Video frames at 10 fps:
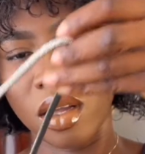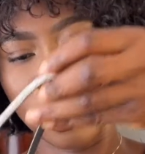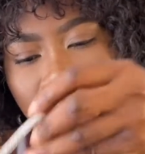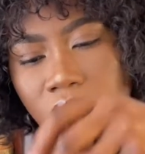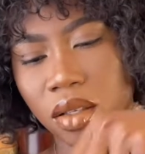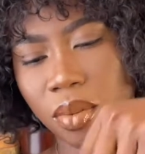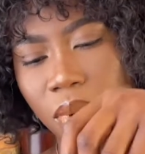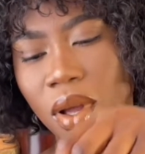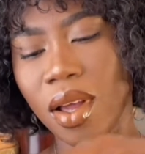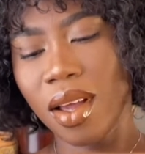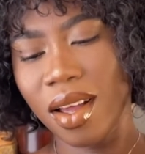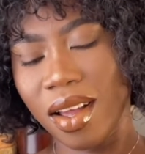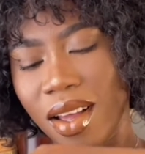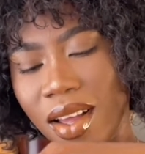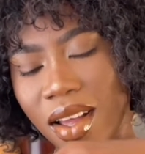Yes.
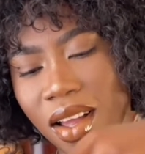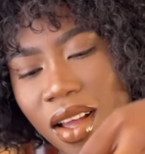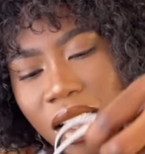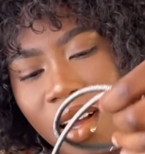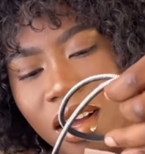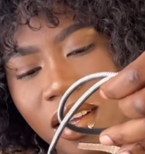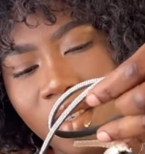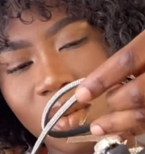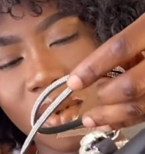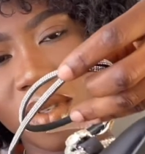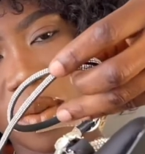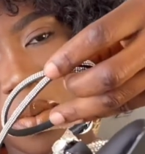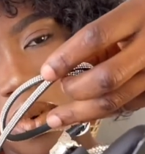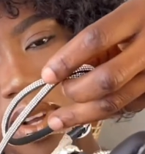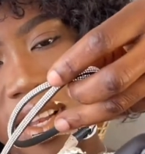Are you supposed to
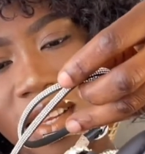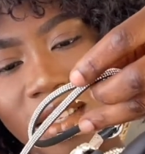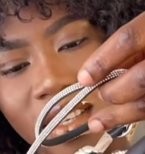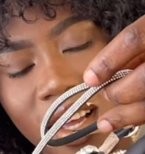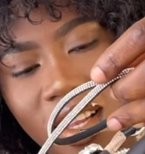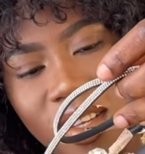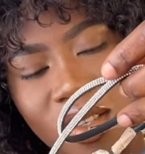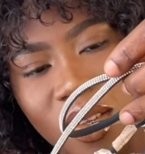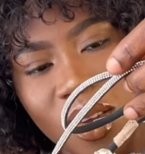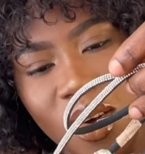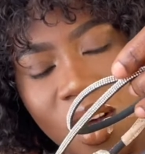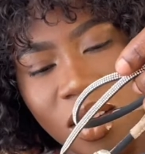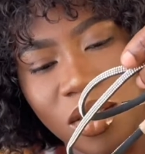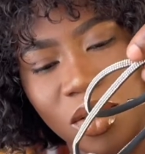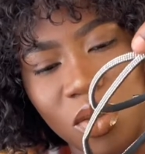put... I need to know how
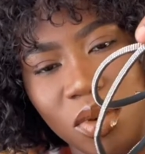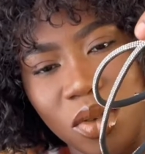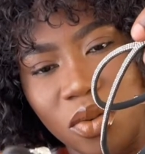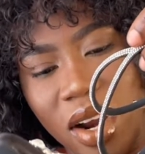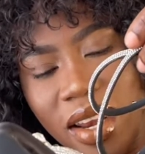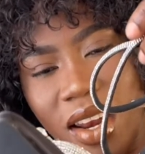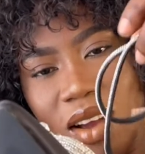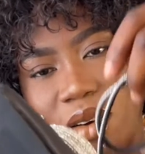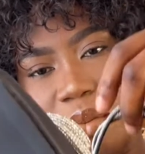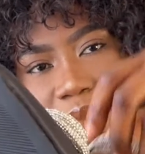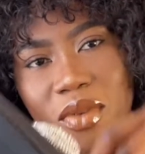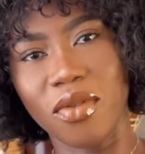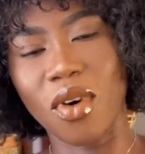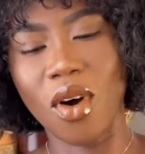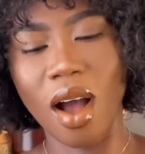to do it right now
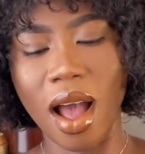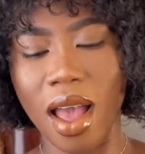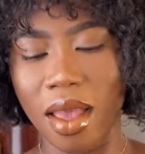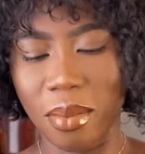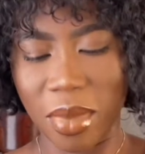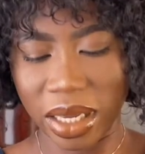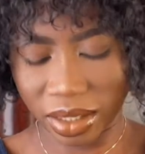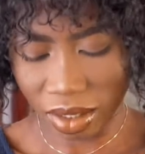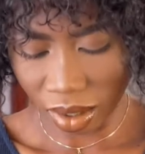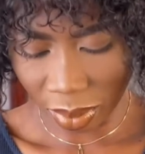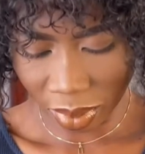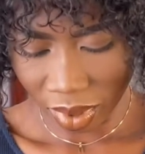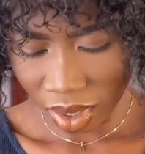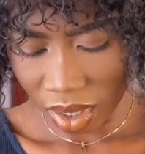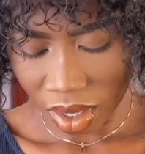before I mess it up
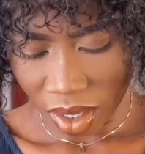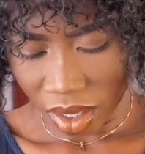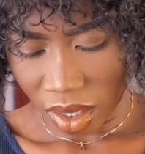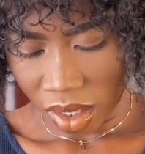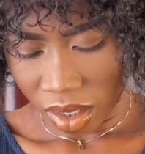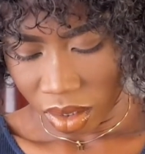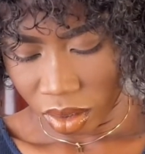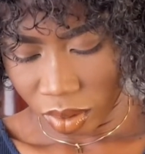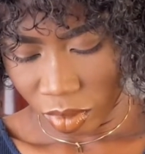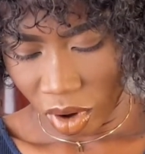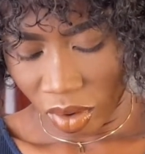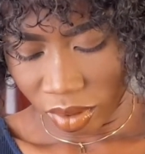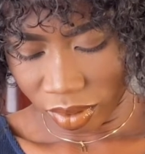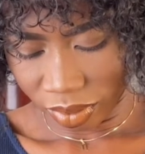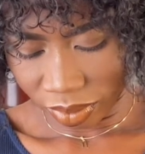
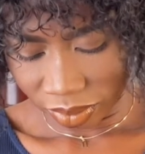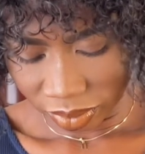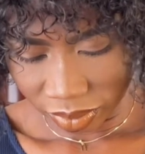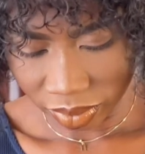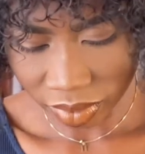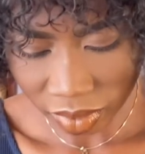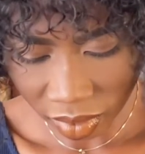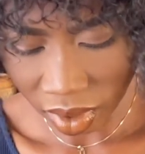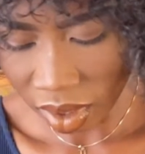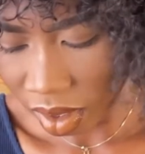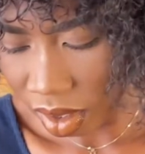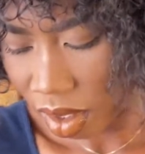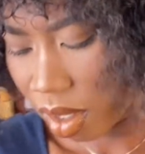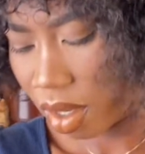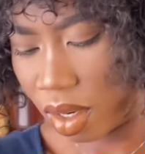tomorrow.
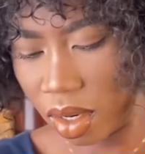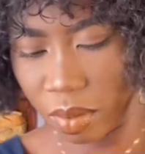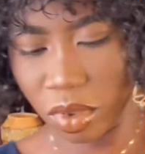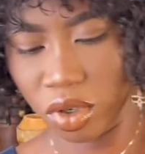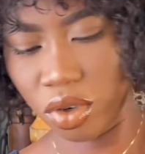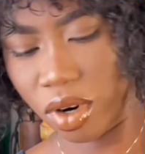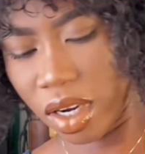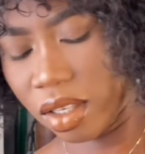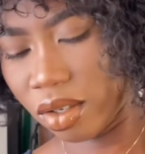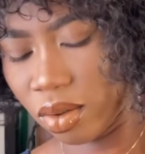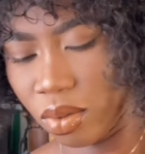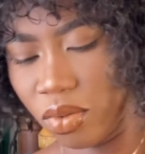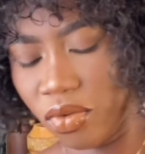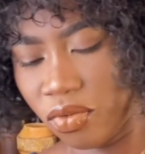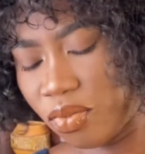Let me try to
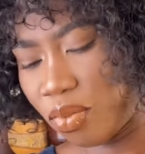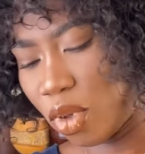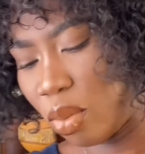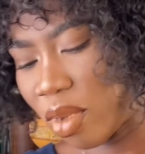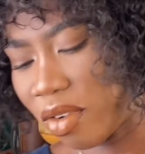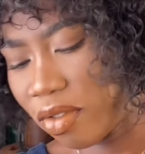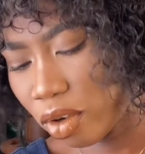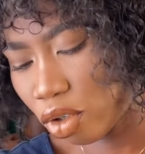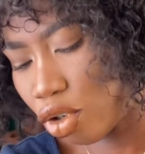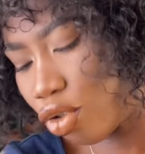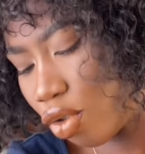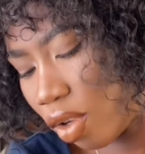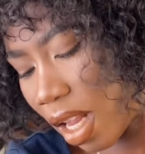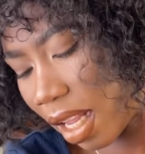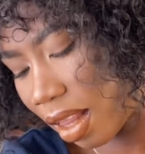put my foot through like